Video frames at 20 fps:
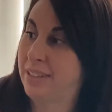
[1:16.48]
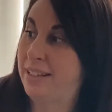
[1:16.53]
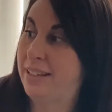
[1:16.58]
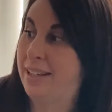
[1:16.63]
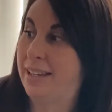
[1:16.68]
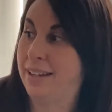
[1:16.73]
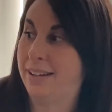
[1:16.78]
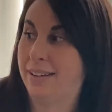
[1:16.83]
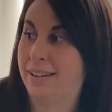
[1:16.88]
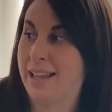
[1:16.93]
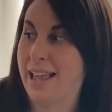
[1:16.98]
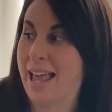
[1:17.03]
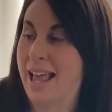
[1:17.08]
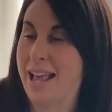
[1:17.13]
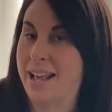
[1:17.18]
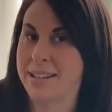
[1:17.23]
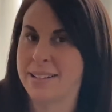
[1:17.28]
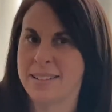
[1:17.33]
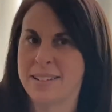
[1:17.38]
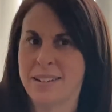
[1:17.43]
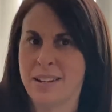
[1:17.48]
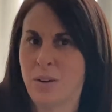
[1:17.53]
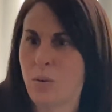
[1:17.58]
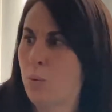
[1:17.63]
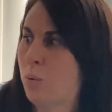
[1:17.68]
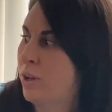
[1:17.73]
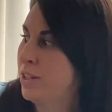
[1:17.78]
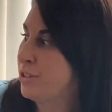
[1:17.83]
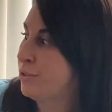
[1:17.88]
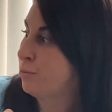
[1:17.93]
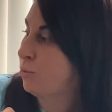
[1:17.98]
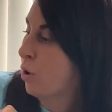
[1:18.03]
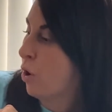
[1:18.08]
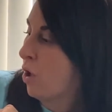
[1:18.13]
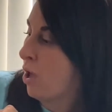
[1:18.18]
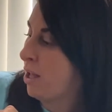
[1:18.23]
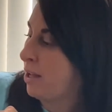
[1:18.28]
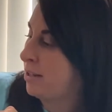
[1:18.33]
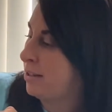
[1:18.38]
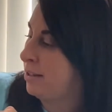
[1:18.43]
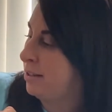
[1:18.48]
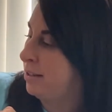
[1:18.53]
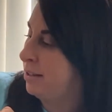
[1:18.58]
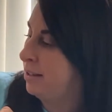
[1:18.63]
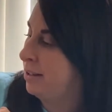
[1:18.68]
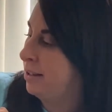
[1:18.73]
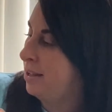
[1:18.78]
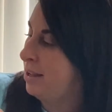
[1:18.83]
Gidela asked, "What's wrong?"